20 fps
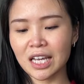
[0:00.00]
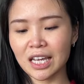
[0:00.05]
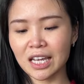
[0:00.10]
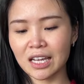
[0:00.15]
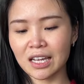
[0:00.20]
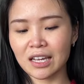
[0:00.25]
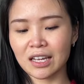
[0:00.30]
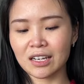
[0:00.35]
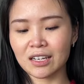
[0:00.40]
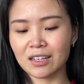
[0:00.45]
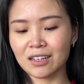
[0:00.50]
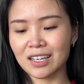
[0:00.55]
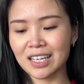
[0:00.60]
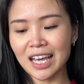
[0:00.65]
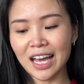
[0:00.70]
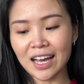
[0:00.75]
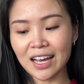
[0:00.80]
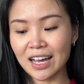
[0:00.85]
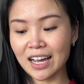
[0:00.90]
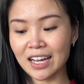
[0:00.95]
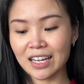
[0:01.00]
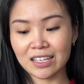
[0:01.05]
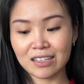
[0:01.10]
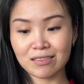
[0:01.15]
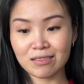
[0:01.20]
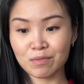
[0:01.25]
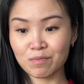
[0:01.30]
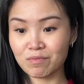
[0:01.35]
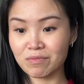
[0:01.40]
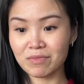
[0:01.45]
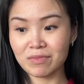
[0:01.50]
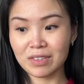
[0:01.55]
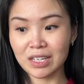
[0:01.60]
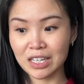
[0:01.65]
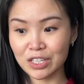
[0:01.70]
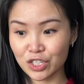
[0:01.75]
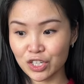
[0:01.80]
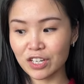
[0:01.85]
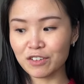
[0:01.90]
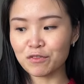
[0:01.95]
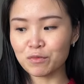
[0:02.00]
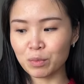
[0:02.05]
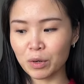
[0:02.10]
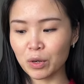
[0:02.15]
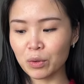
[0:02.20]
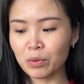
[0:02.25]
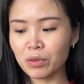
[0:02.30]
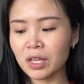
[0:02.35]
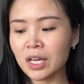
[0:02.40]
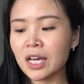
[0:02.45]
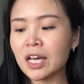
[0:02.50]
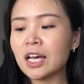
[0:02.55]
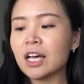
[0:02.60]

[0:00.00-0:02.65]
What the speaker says: And yeah, I achieved both.